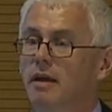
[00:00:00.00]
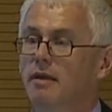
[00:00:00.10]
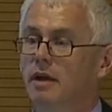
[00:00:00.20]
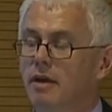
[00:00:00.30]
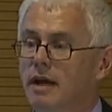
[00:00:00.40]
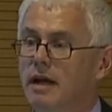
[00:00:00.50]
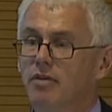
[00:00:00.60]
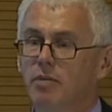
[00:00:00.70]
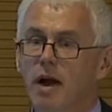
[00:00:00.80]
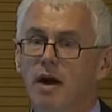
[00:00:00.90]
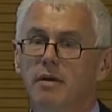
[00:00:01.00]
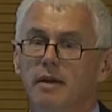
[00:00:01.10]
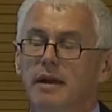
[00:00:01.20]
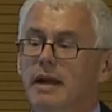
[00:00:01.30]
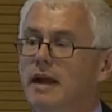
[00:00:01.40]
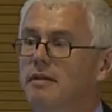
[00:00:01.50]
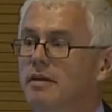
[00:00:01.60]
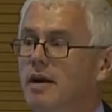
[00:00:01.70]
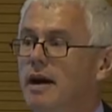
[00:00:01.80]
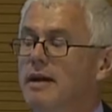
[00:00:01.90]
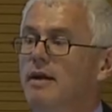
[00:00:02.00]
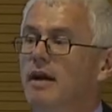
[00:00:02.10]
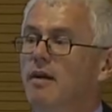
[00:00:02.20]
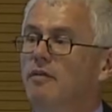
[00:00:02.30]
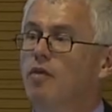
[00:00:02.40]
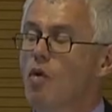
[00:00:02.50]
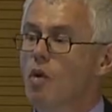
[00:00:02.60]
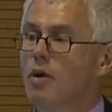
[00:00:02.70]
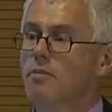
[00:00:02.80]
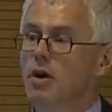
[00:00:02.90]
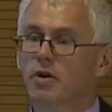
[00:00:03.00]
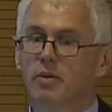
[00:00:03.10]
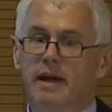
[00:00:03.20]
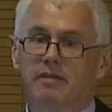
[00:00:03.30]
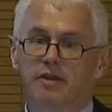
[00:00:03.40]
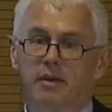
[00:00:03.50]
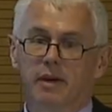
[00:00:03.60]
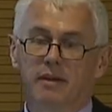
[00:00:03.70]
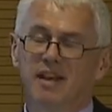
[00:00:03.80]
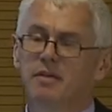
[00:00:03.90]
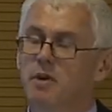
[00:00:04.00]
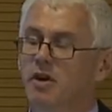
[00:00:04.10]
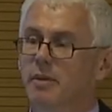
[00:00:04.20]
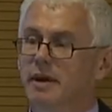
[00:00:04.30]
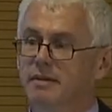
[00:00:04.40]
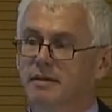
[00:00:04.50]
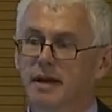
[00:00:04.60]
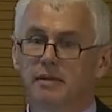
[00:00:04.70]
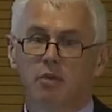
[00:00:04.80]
you look at Heathrow, it's got four motorways to it, six motorways. It's got